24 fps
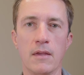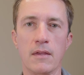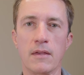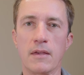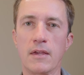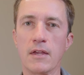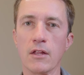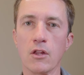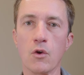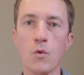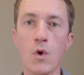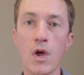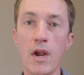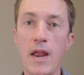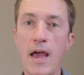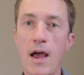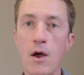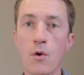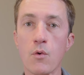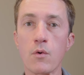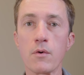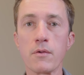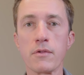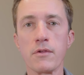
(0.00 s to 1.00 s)
Kilowatt
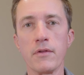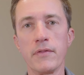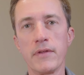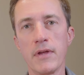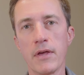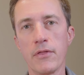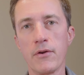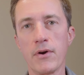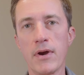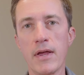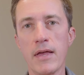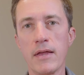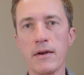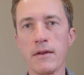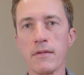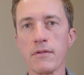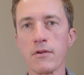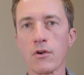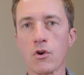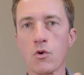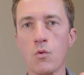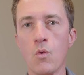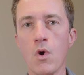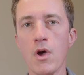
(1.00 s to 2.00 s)
hours, on the other hand, is
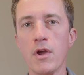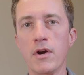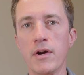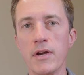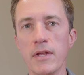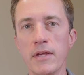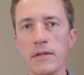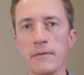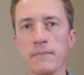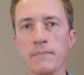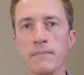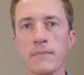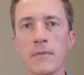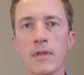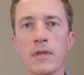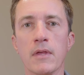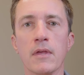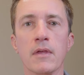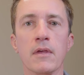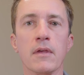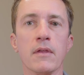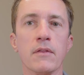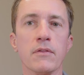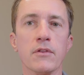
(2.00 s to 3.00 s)
a quantity.
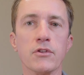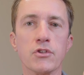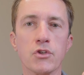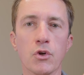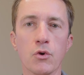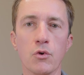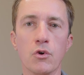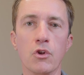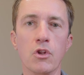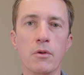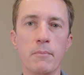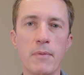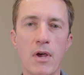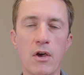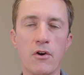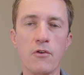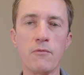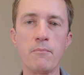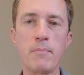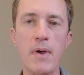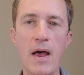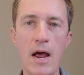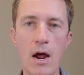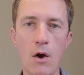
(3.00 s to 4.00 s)
The total amount
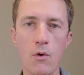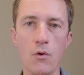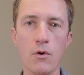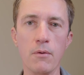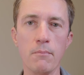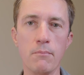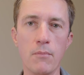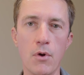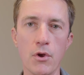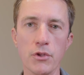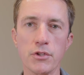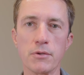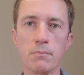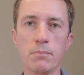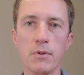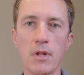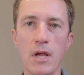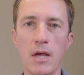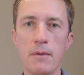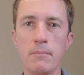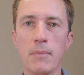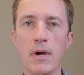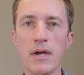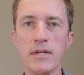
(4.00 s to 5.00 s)
of power
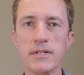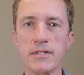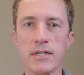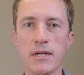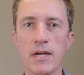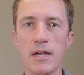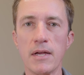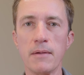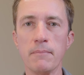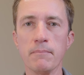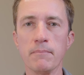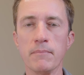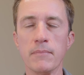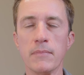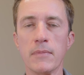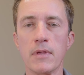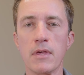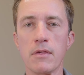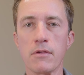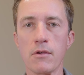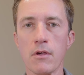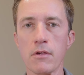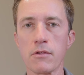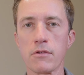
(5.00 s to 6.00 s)
multiplied by time
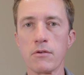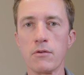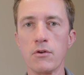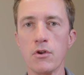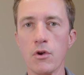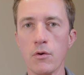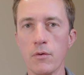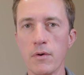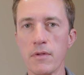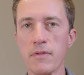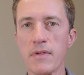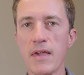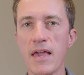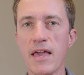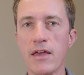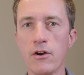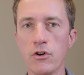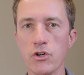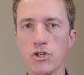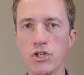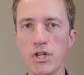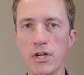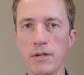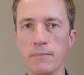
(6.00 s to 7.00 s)
is also known as
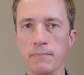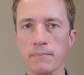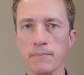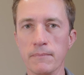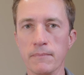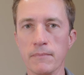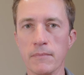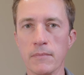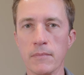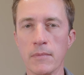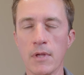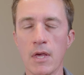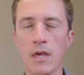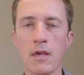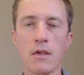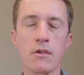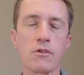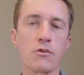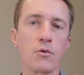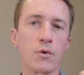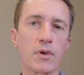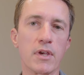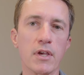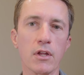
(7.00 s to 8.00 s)
energy.
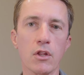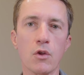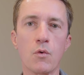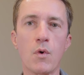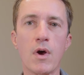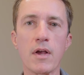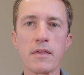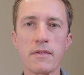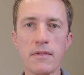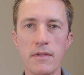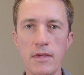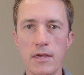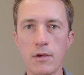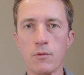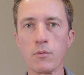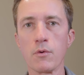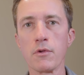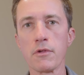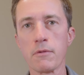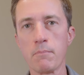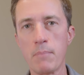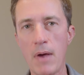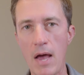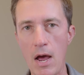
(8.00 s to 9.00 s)
So kilowatts
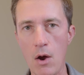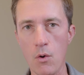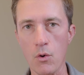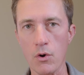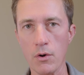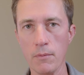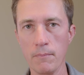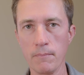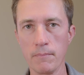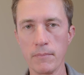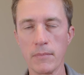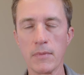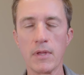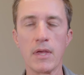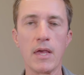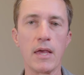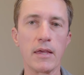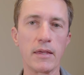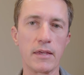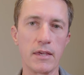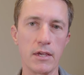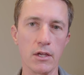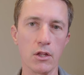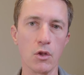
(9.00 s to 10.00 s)
equals power,
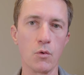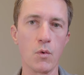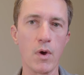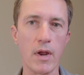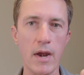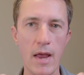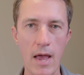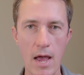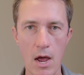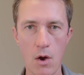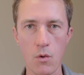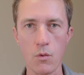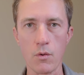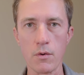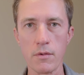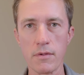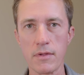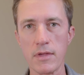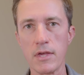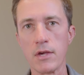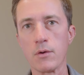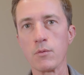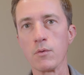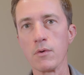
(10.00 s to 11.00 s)
and kilowatt
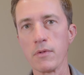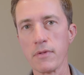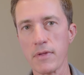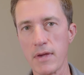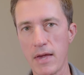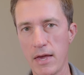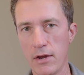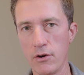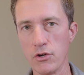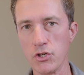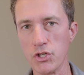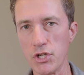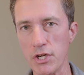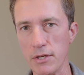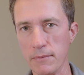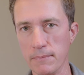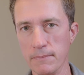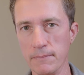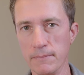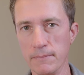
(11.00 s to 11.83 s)
hours equals energy.